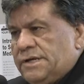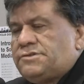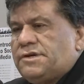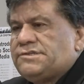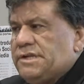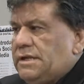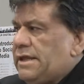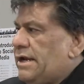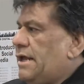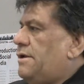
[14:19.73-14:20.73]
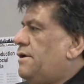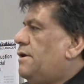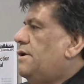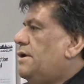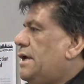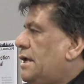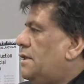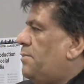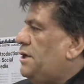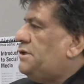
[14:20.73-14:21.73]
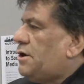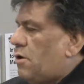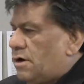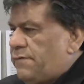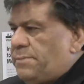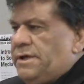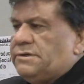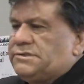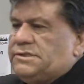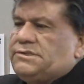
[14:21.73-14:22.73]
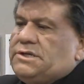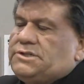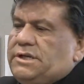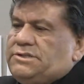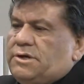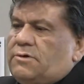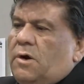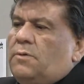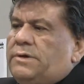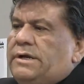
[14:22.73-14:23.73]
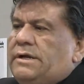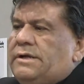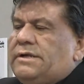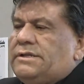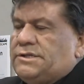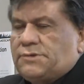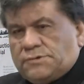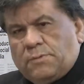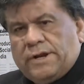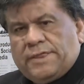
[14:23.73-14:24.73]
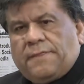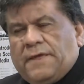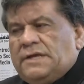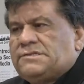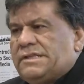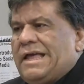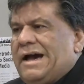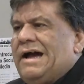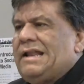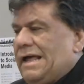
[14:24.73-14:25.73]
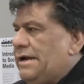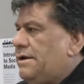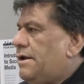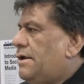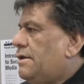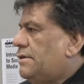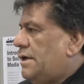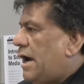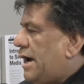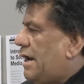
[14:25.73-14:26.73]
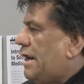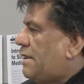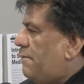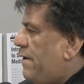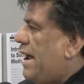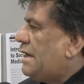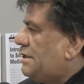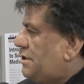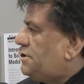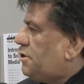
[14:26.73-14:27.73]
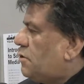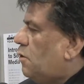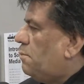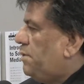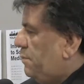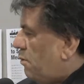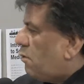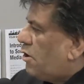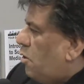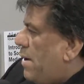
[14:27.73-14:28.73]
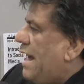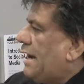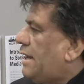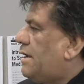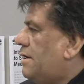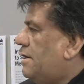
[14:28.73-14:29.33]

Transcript: interesting that in the BC Court of Appeals decision in Chilcotin, this was one of the things that they highlighted. They highlighted the fact that the Chilcotin people were nomadic.